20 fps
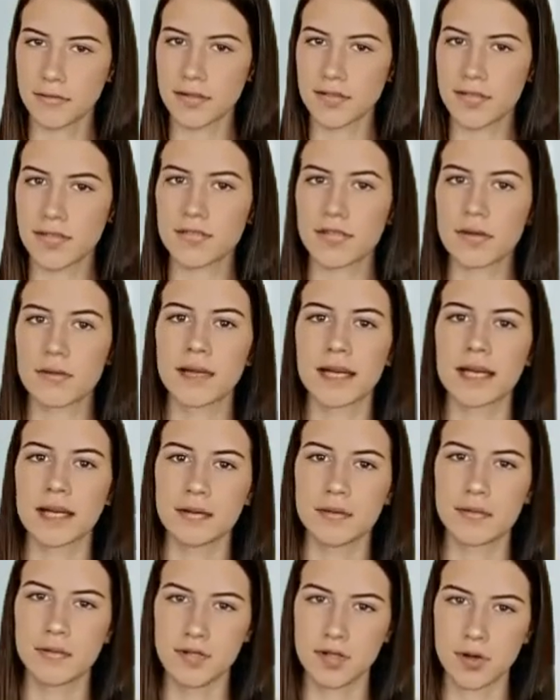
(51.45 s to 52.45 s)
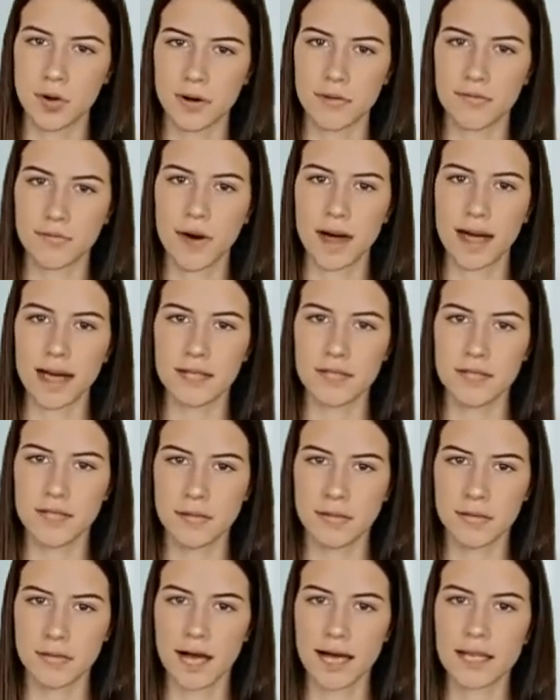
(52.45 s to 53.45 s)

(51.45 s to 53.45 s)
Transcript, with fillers: Mississippi, Joey Franks,